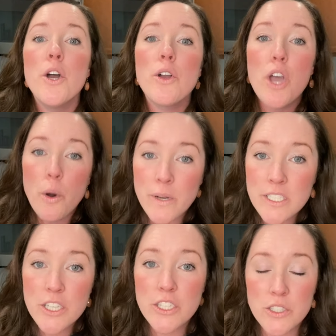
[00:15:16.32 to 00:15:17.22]
go
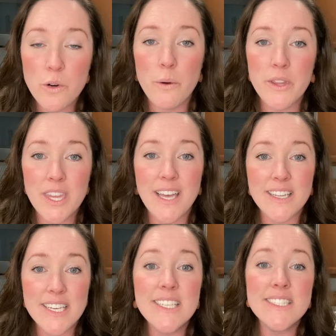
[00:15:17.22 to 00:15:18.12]
into the store with that
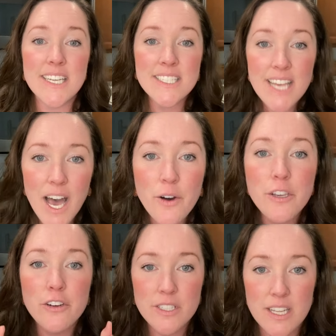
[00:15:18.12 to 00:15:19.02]
list and tell
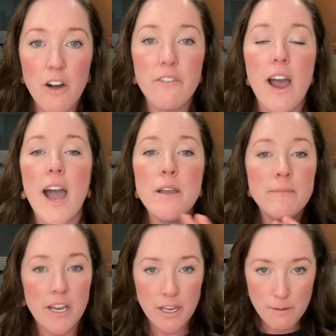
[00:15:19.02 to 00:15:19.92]
yourself, I'm
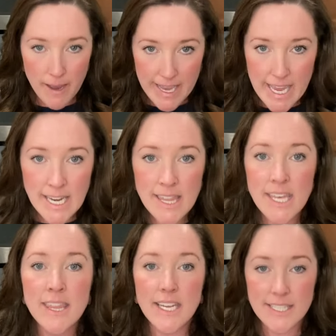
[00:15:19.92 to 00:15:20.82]
not gonna buy
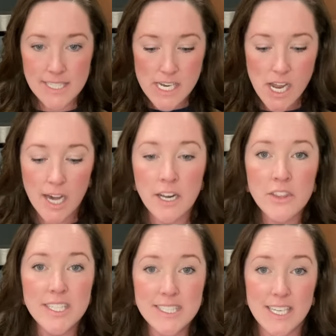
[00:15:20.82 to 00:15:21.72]
anything that is not on
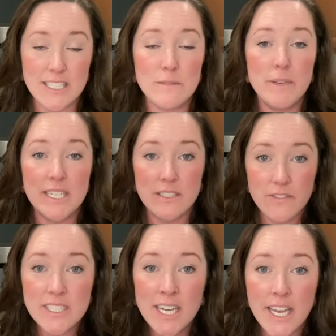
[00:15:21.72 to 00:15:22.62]
this list because if
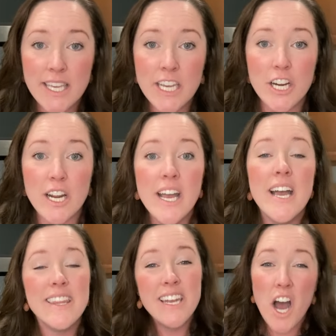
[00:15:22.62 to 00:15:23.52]
it's not here,
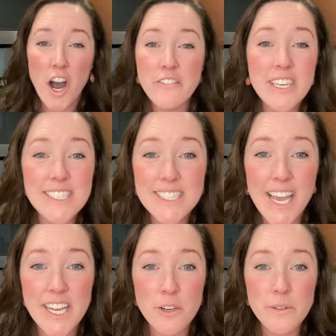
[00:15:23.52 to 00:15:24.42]
then obviously
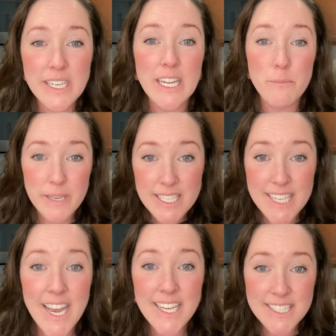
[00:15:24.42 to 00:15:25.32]
I don't need it because
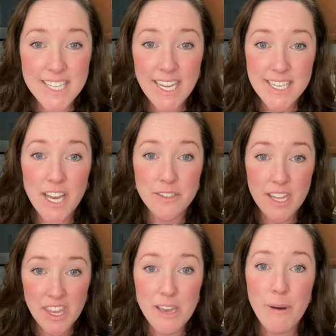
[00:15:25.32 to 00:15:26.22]
I had sat down to
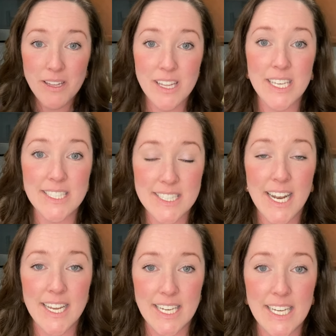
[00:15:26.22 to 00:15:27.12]
think about the things that
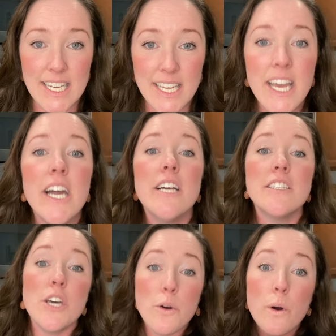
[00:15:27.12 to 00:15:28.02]
I needed.
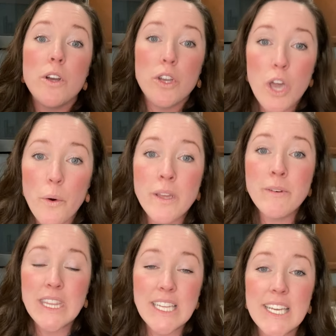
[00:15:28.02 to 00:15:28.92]
So go in
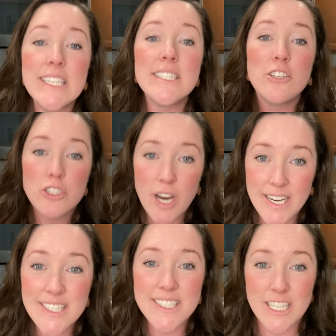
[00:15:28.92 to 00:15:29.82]
with the list, try
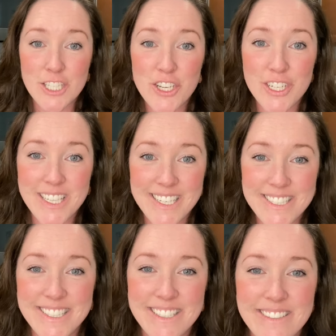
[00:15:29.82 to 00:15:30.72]
to stick to your
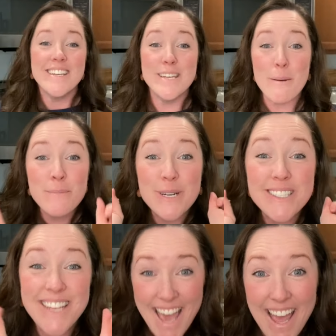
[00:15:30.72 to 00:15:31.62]
list. Number
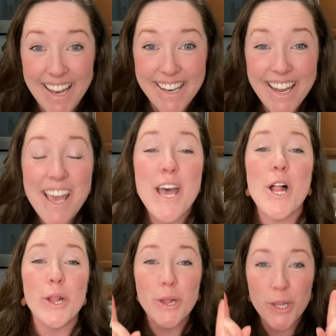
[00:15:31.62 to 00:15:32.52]
10,
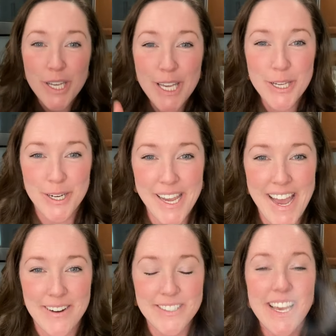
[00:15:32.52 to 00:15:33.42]
look at your
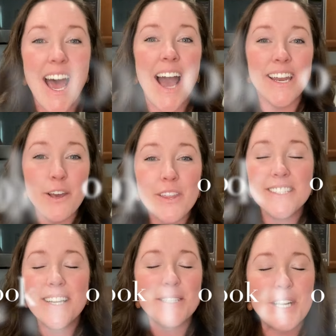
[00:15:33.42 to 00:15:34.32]
account. I know that
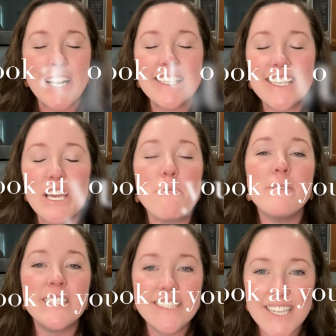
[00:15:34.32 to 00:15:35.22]
sounds crazy,
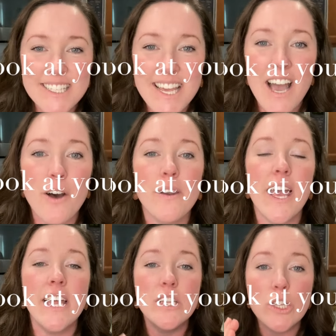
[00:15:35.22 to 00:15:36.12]
but sit down
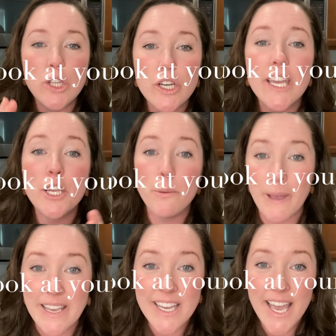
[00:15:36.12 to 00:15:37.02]
and look at your
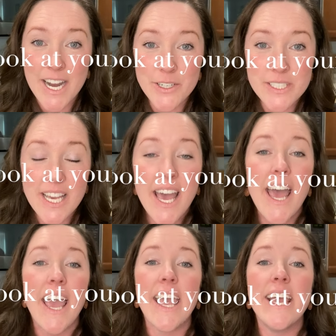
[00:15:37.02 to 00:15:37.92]
bank account.
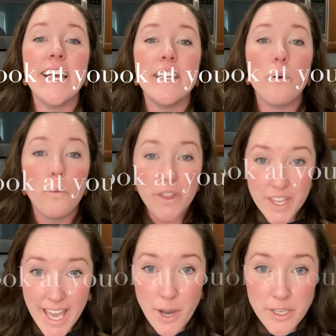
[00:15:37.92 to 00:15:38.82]
And with a
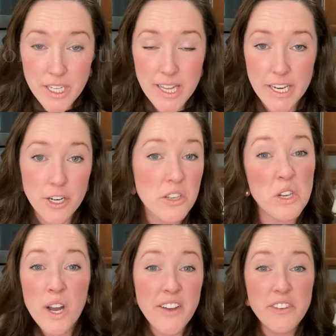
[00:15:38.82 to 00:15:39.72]
calculator, you
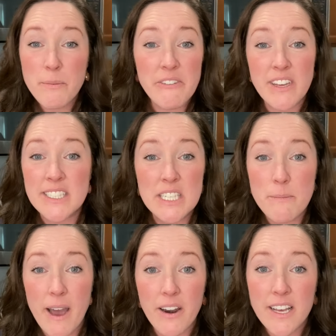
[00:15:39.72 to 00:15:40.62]
don't have to be fancy
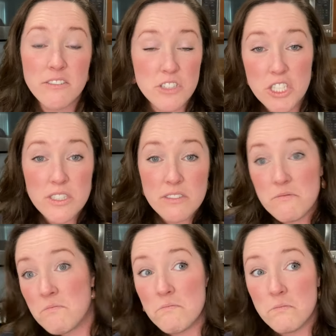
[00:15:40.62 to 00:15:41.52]
about it. Just
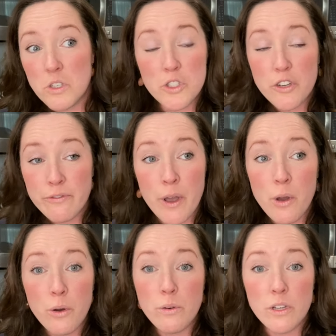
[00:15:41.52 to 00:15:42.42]
use your
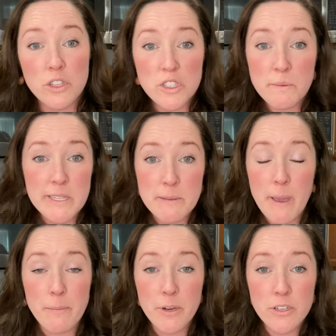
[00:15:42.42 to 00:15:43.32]
phone, use a piece of
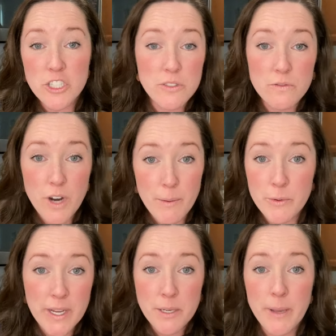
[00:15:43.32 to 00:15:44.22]
paper, just grab a
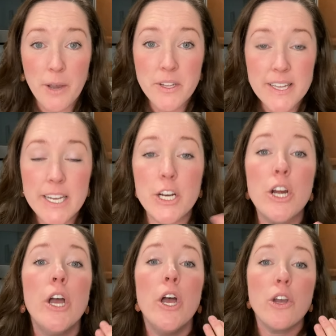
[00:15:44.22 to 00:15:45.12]
random calculator,
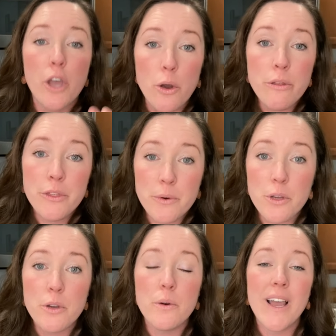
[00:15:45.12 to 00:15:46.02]
go
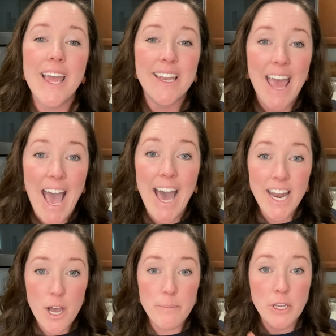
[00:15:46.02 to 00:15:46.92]
through and add
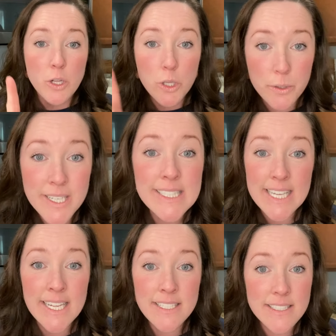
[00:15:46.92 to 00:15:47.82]
up, including
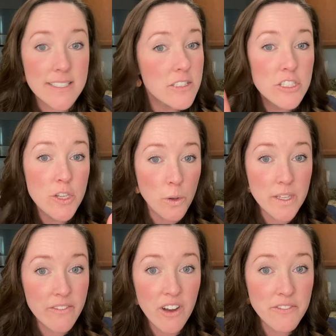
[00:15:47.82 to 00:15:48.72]
cents. Don't
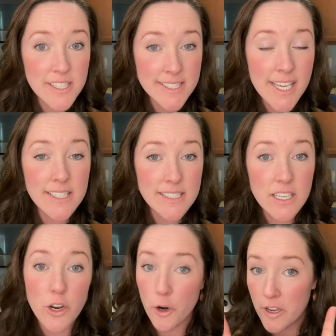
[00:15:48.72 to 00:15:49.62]
leave off the cents,
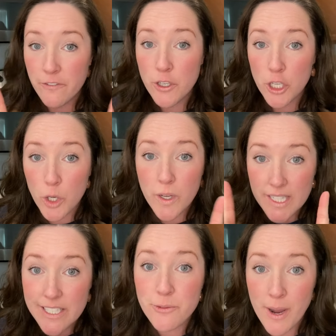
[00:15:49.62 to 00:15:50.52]
or if you do, at
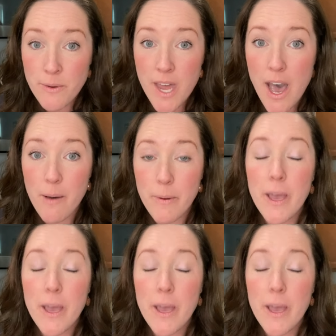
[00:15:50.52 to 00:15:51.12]
least round up,